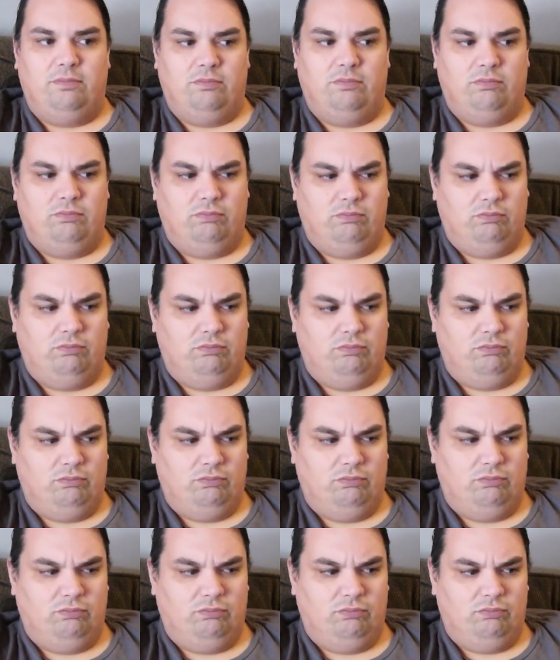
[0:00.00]

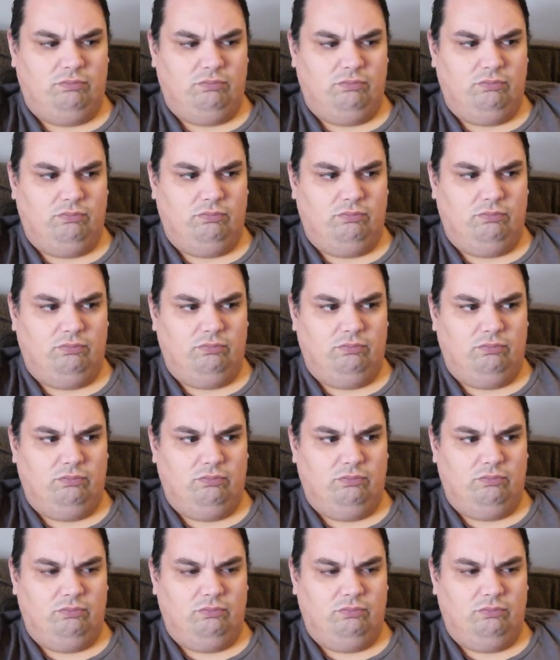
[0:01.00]

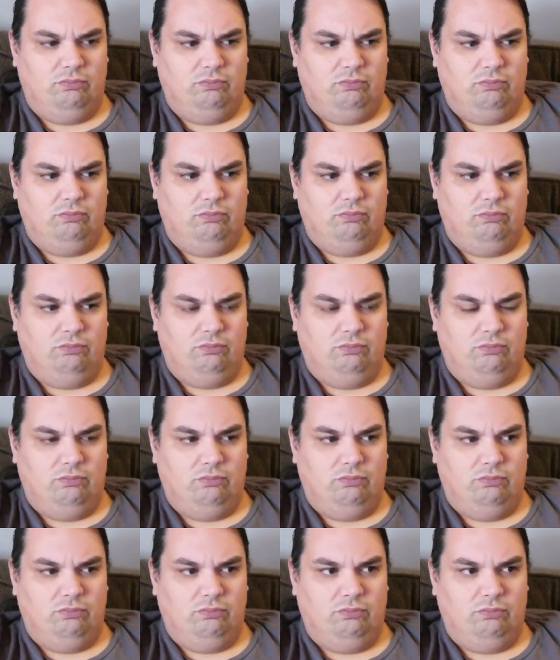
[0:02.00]

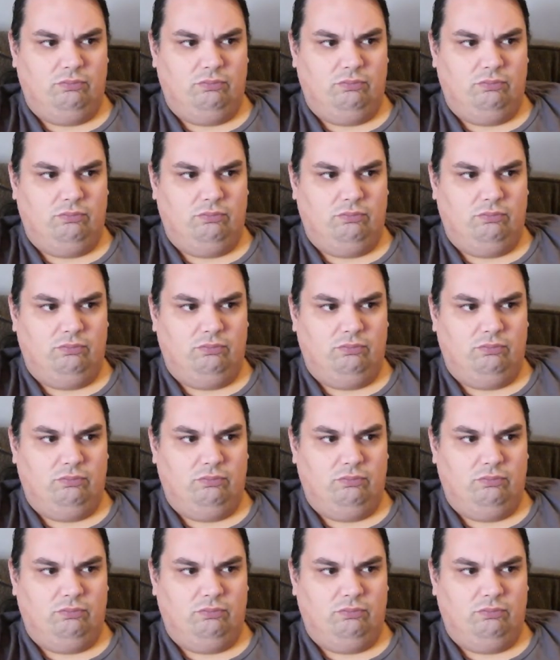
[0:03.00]
[no speech]